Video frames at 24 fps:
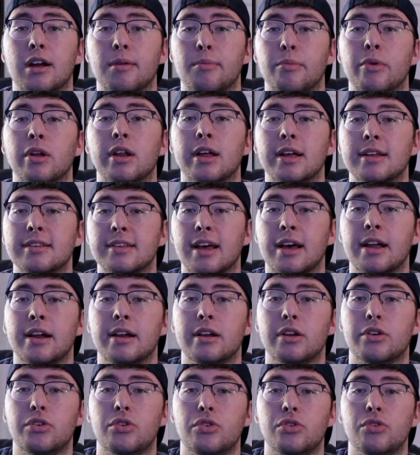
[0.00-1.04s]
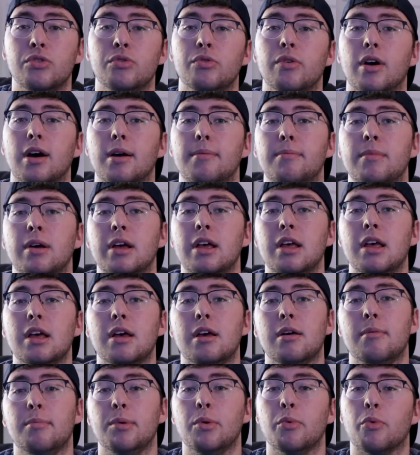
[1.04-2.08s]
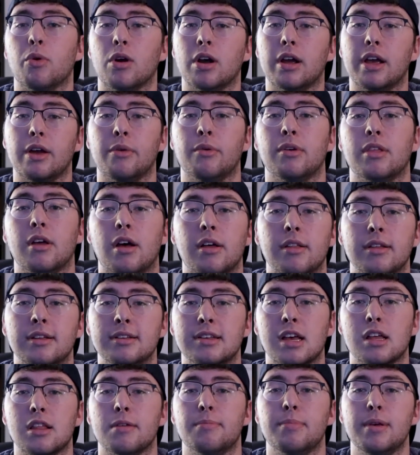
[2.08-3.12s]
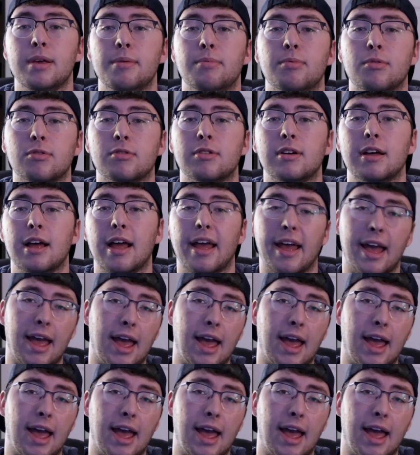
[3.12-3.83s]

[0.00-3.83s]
I'm really excited to be working with all these other people,